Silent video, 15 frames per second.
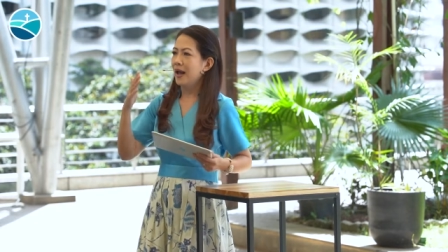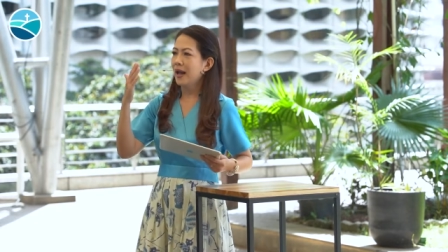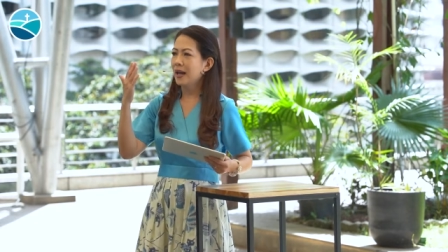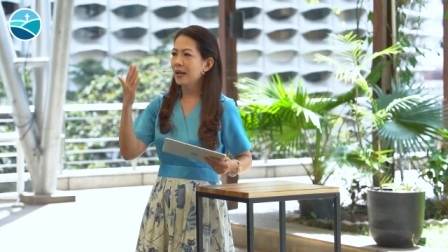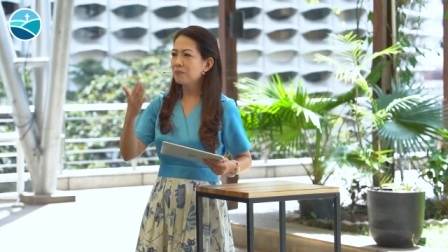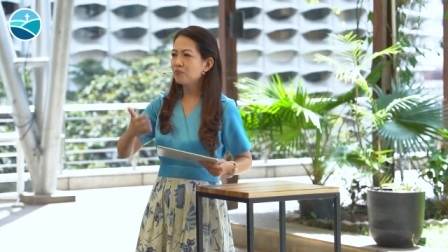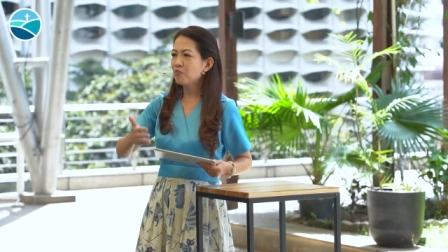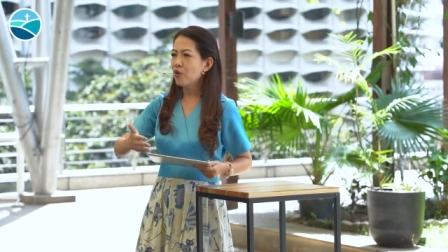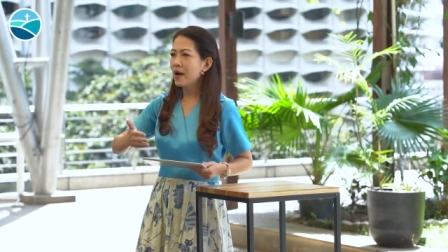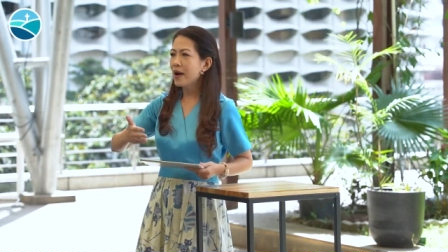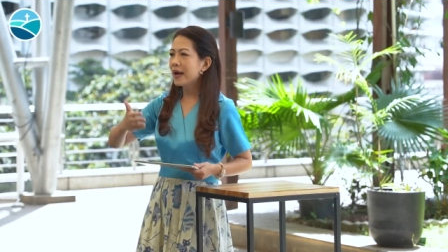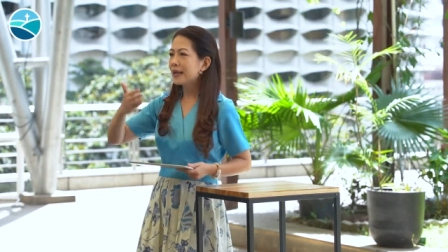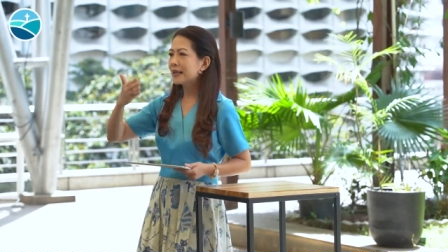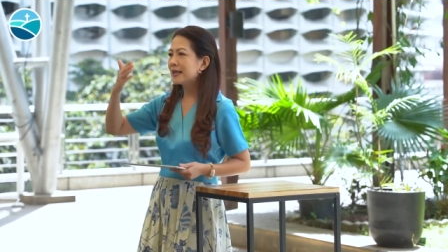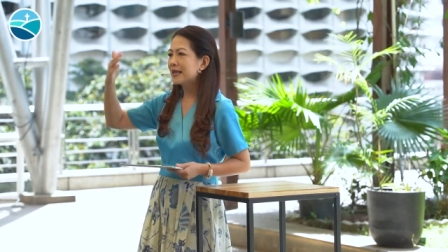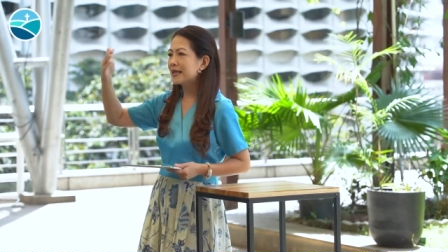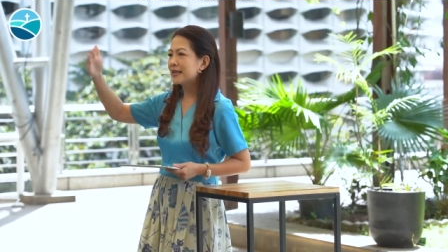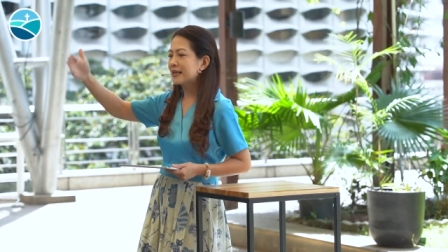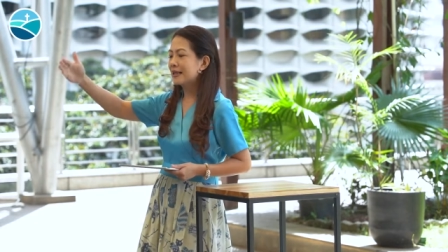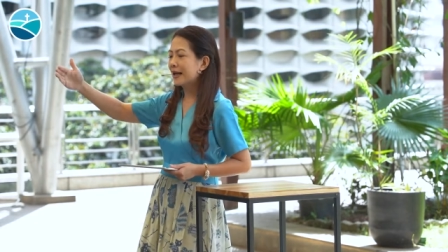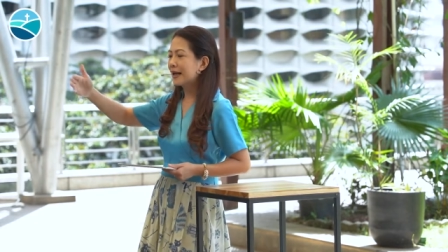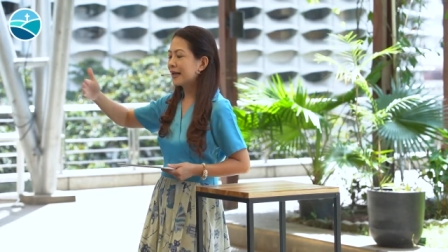And pride
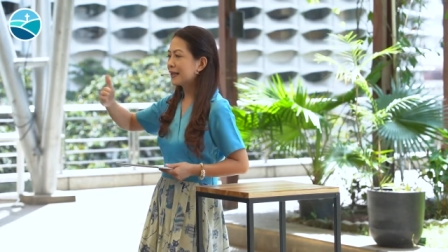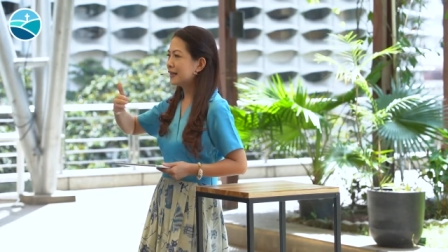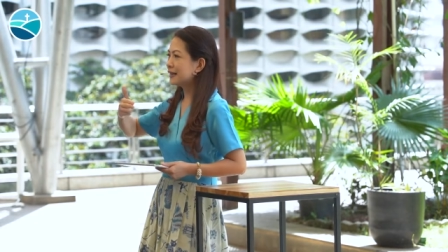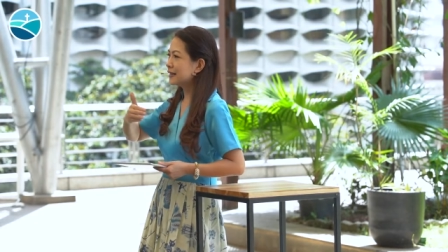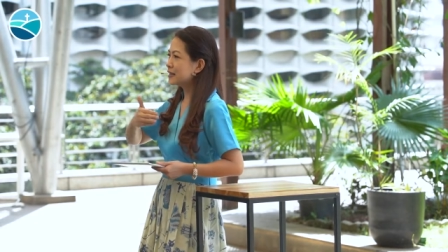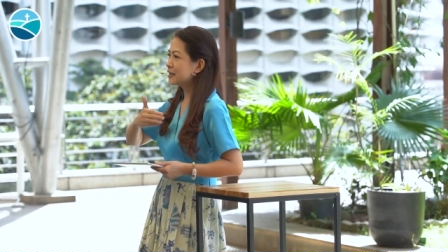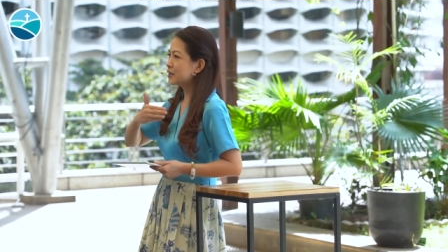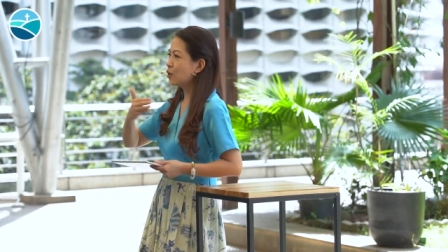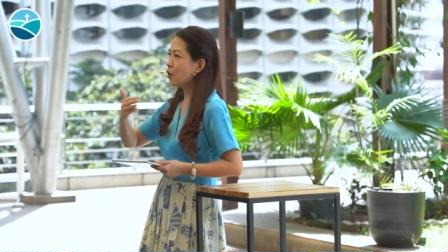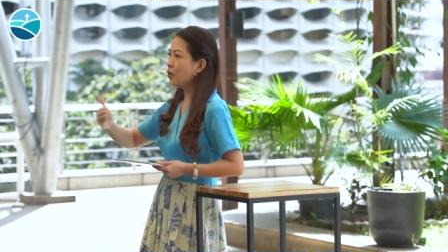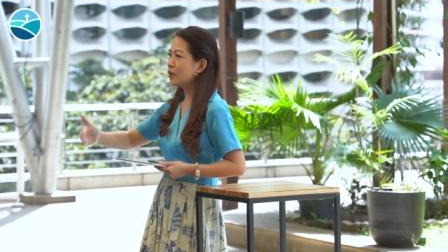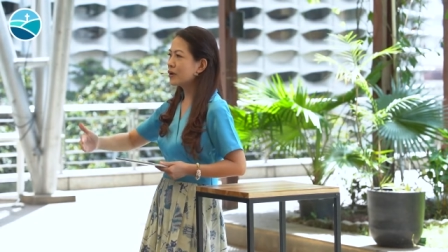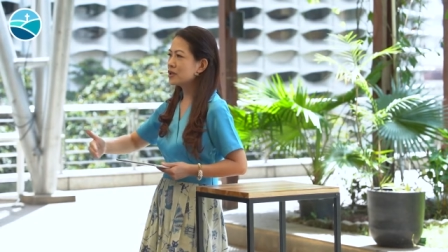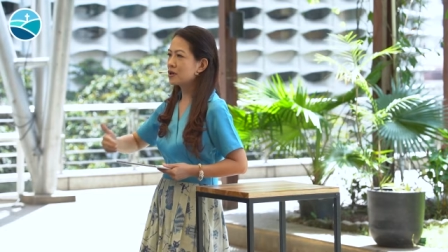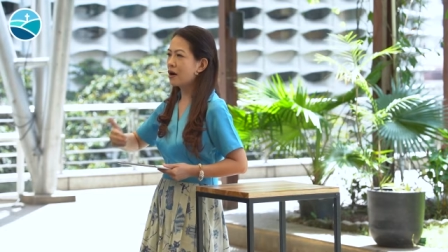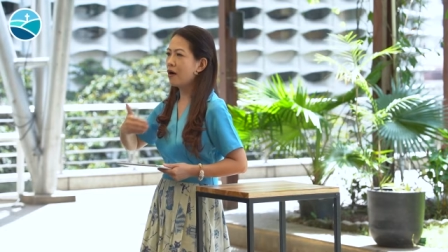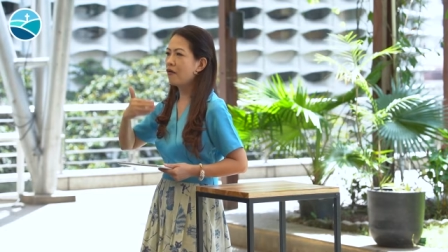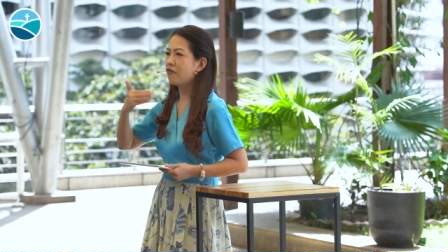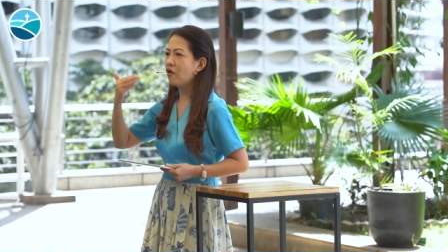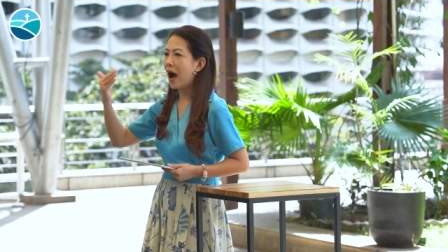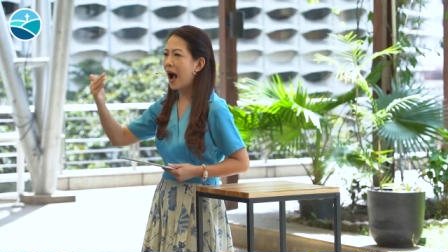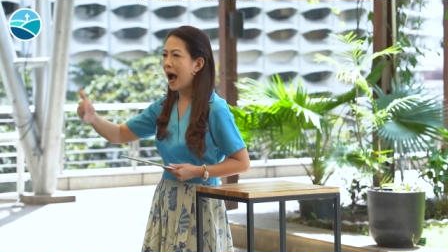is like the source
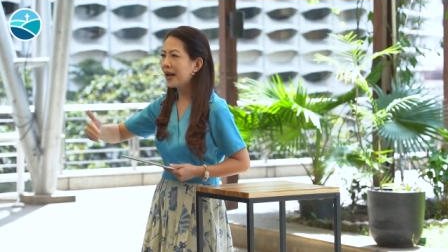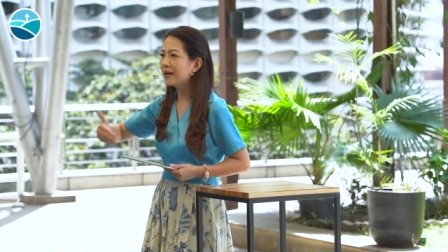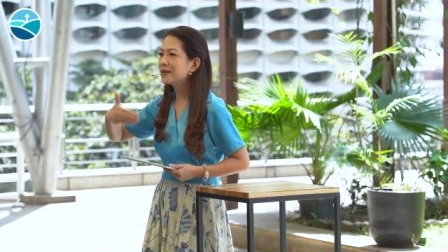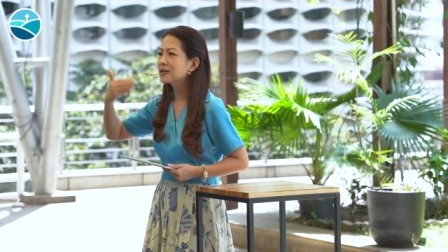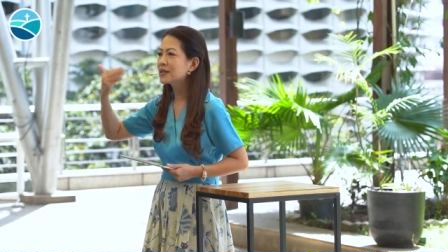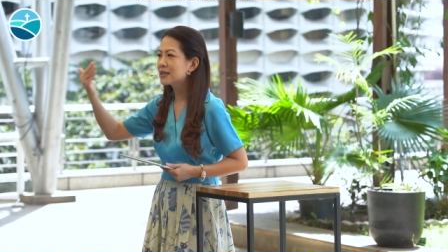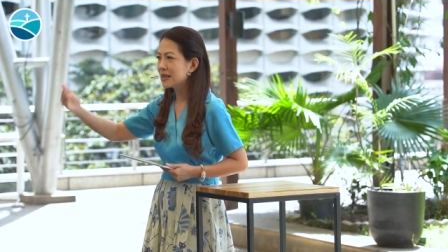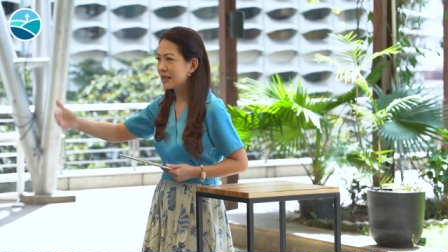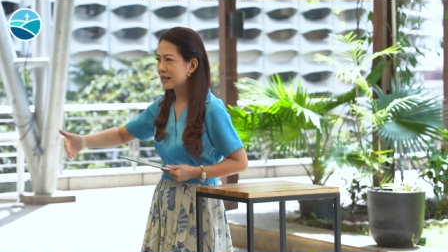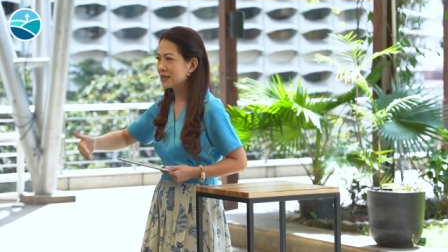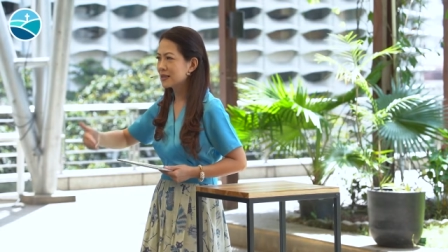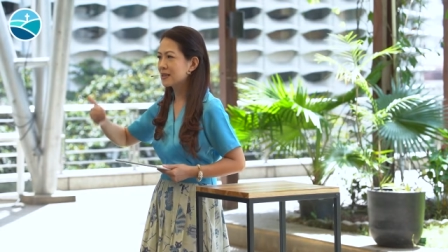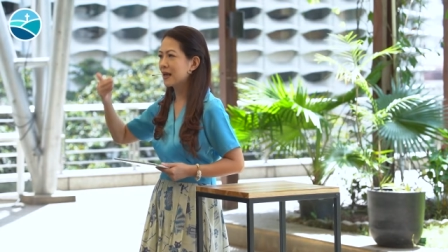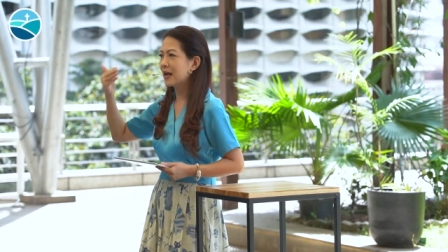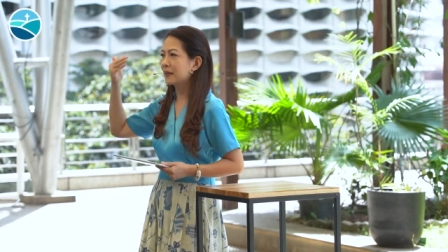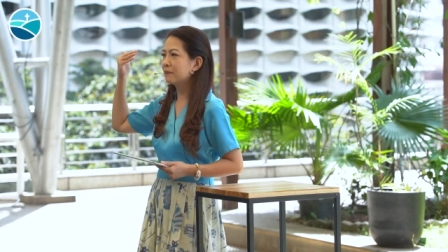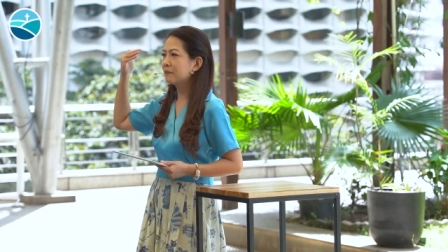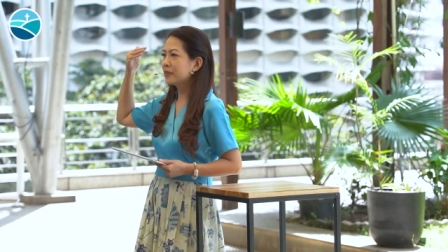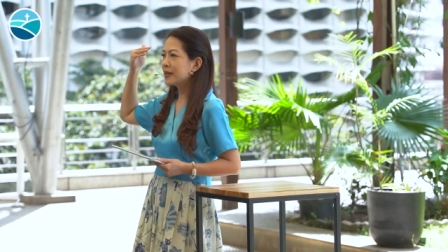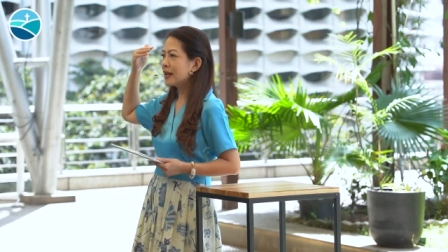of other sins that